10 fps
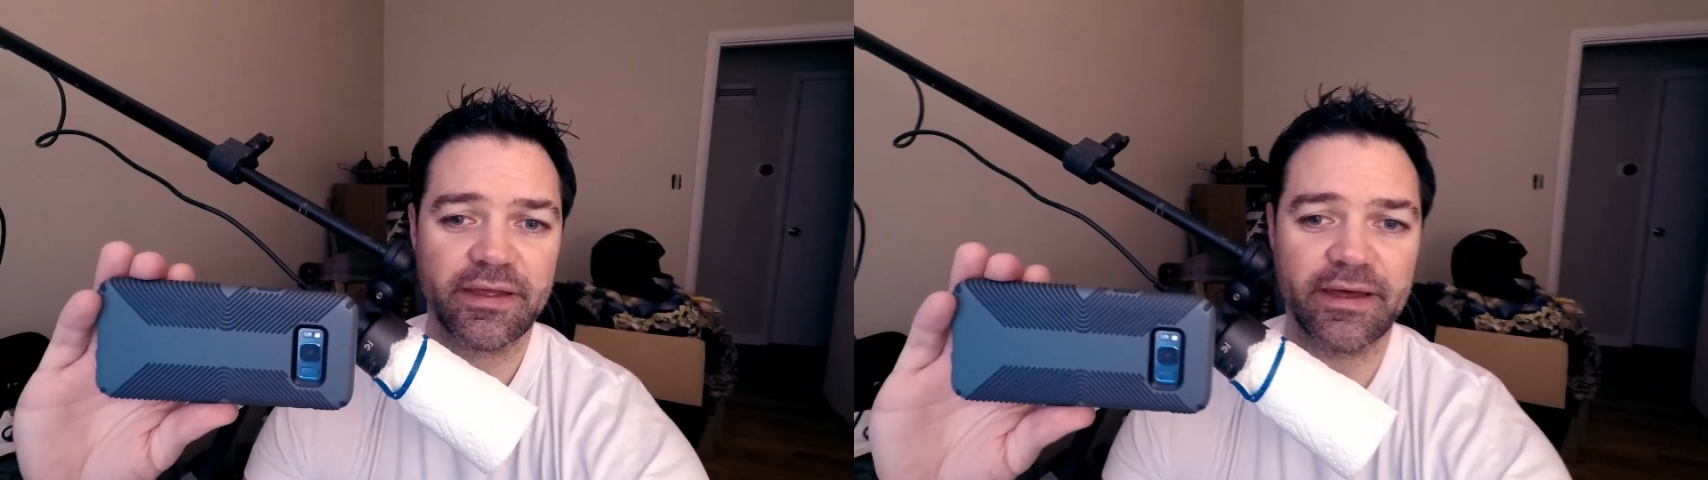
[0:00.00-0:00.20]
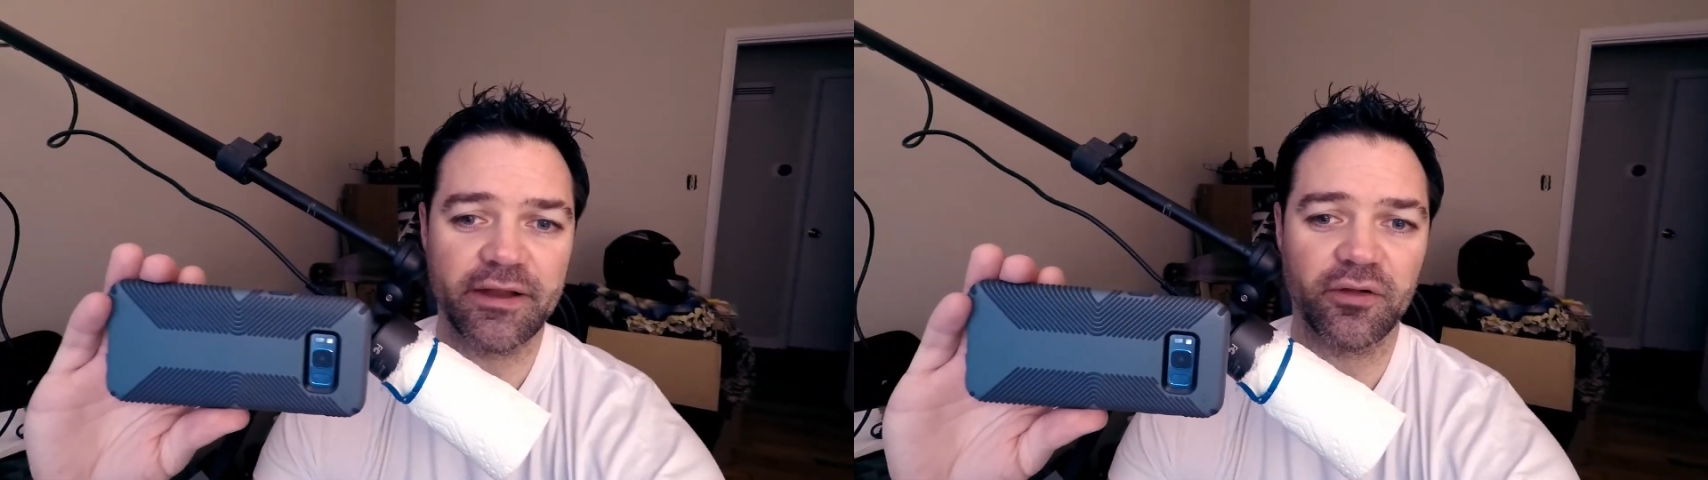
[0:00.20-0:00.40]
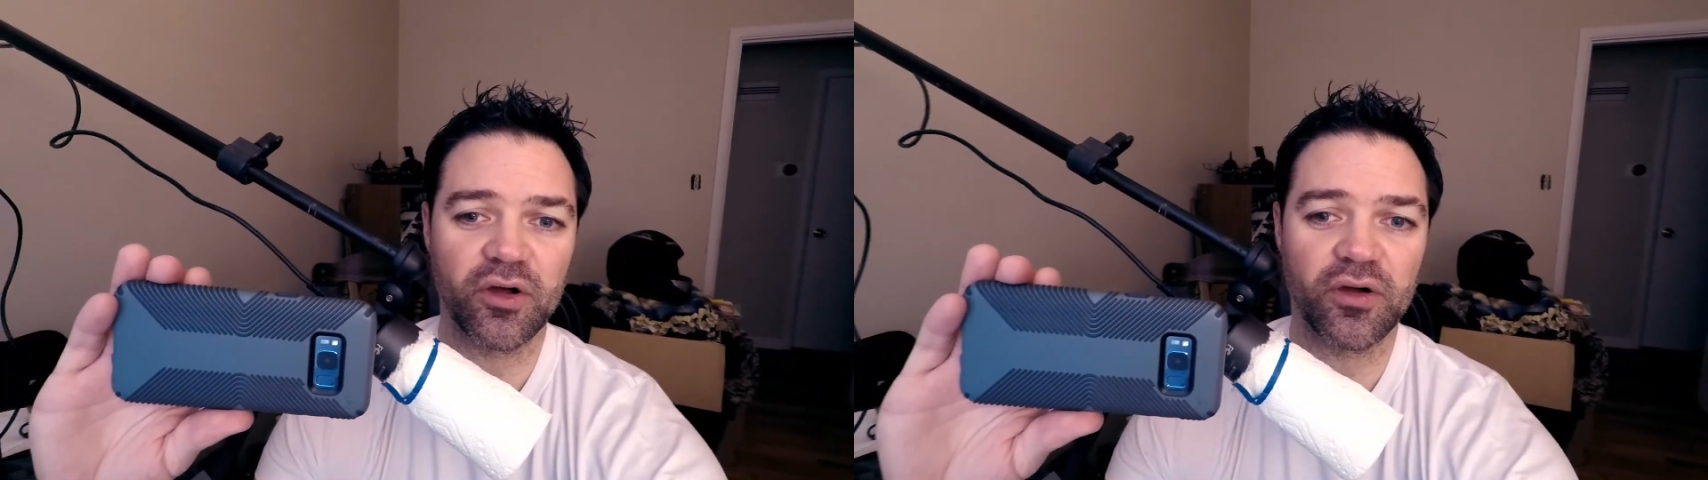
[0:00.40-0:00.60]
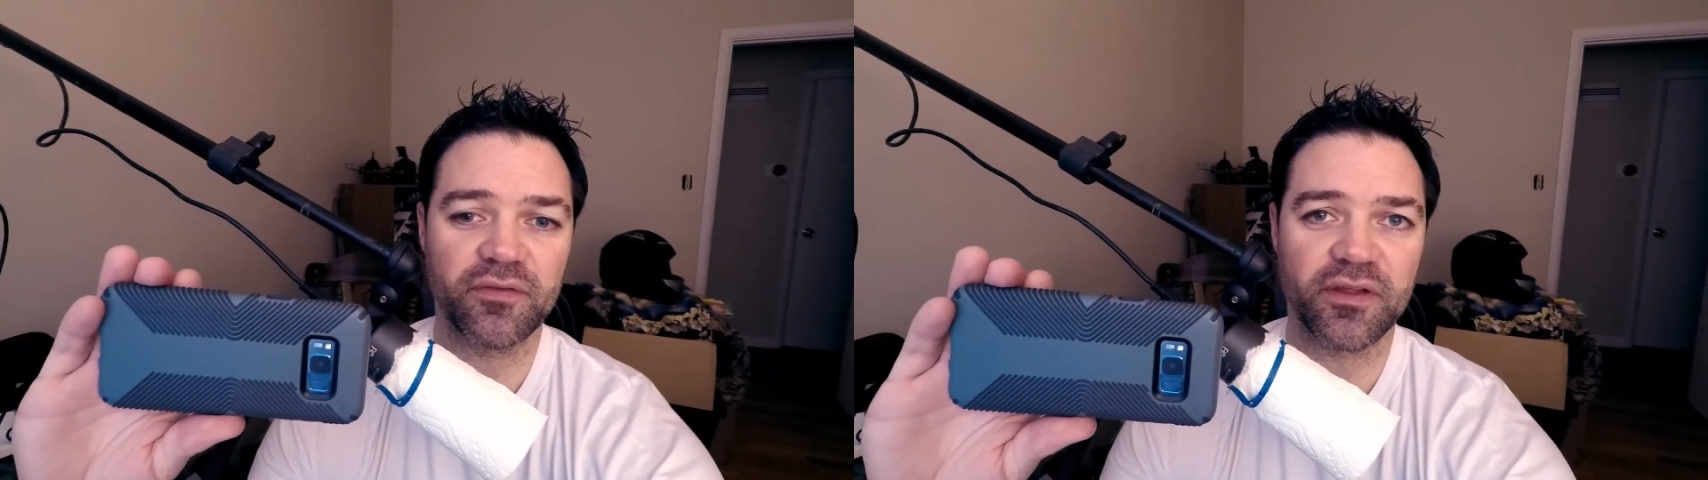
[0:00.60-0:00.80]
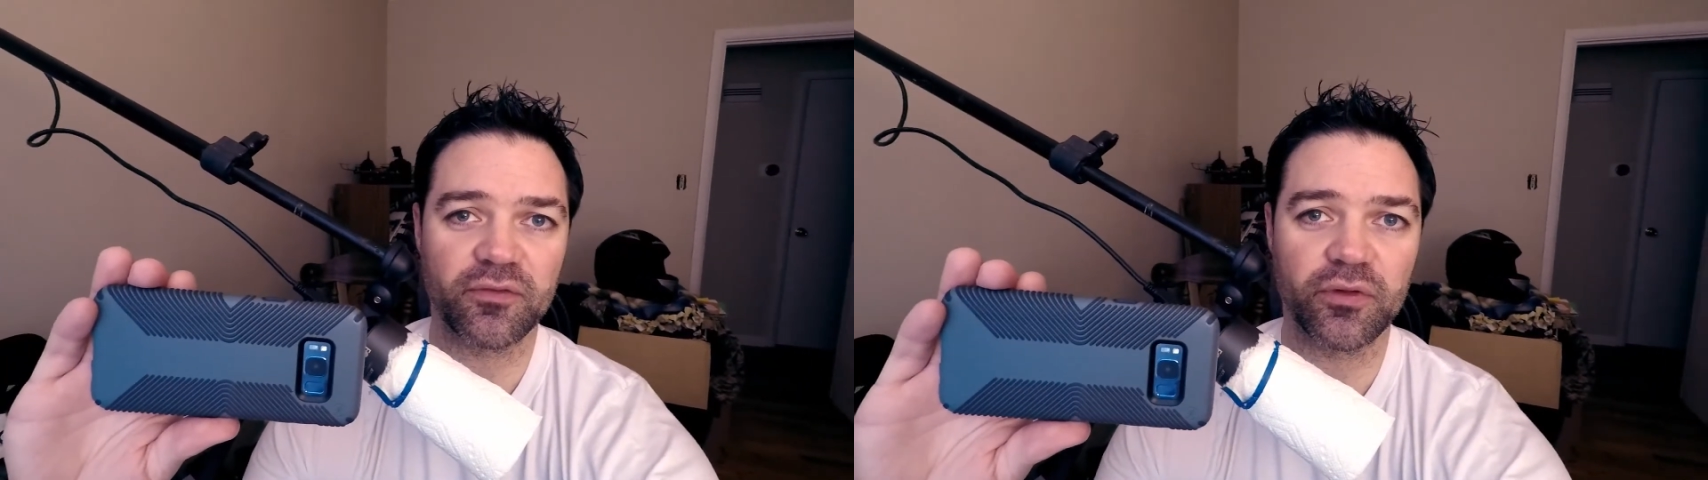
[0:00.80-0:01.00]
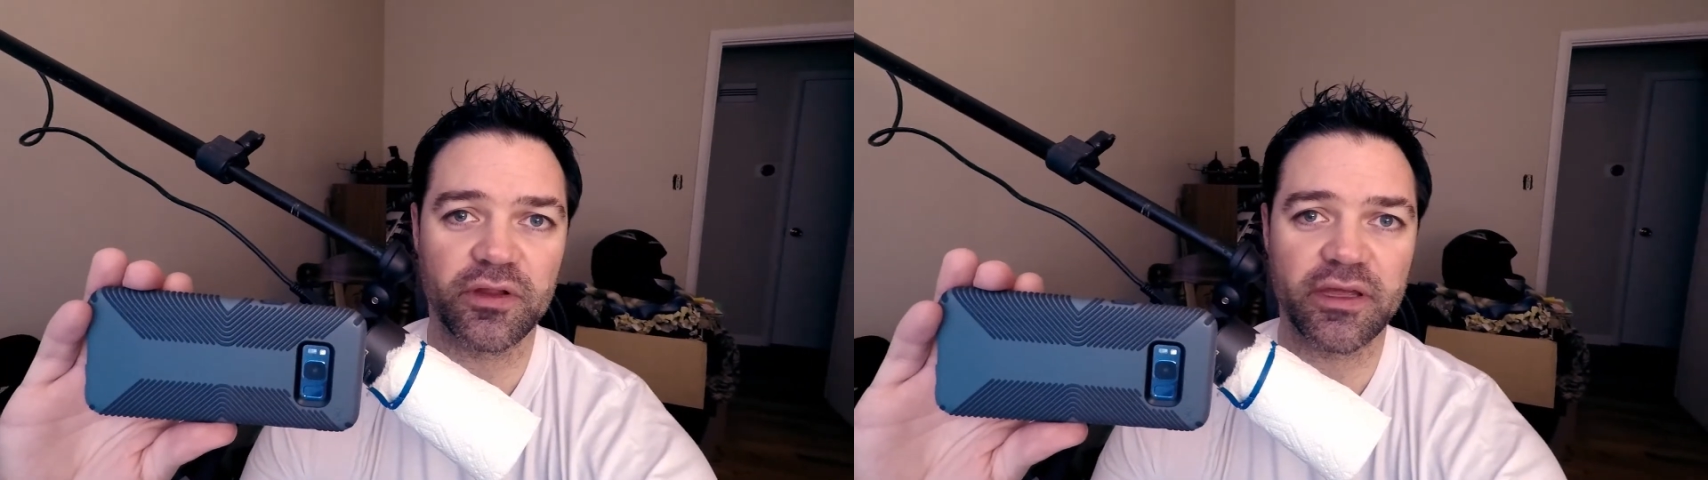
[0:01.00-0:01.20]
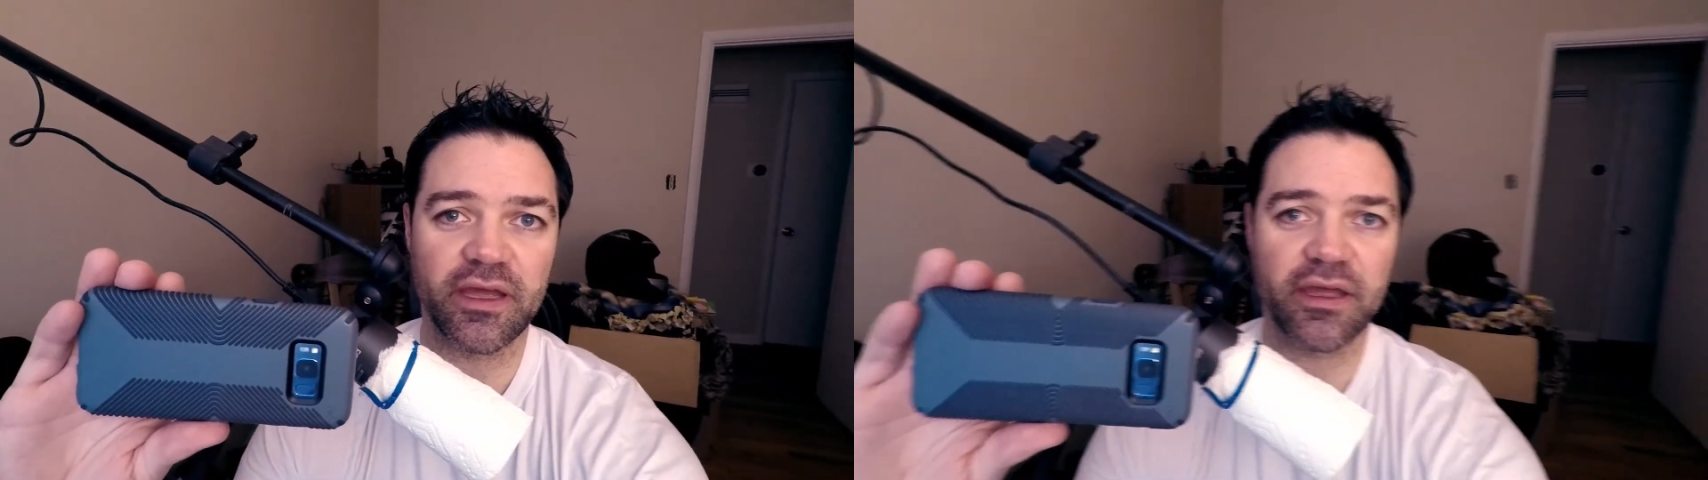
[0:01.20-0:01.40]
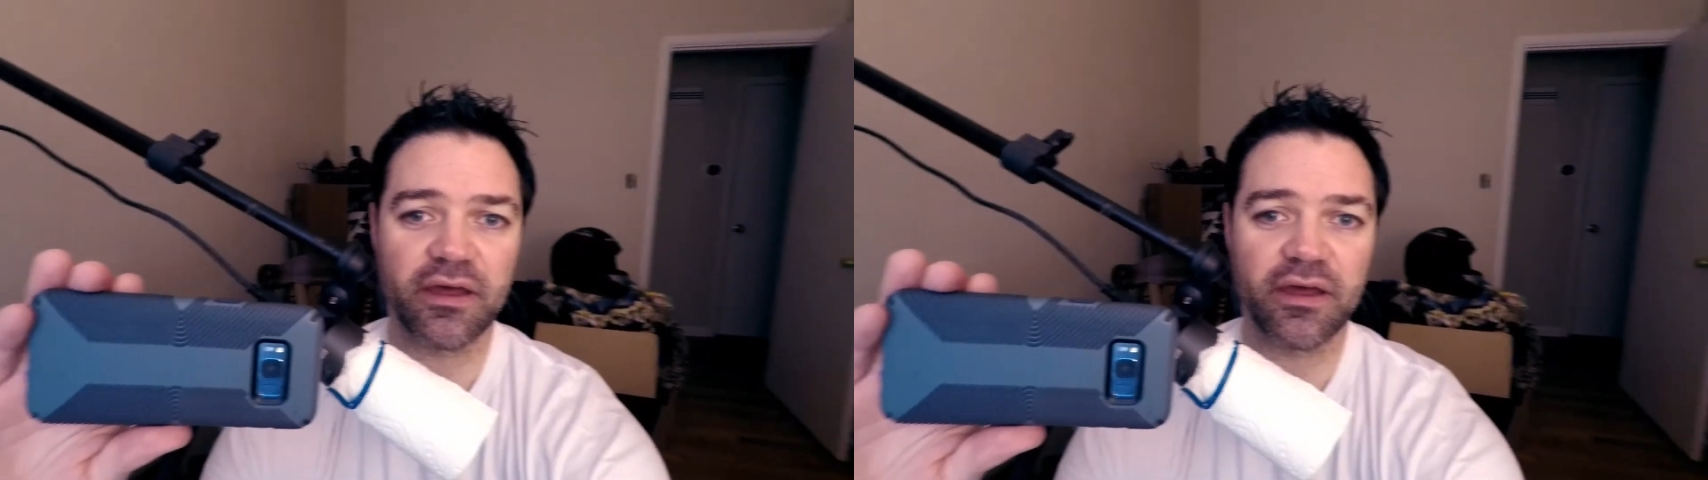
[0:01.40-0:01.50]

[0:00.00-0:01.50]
I don't know if that's really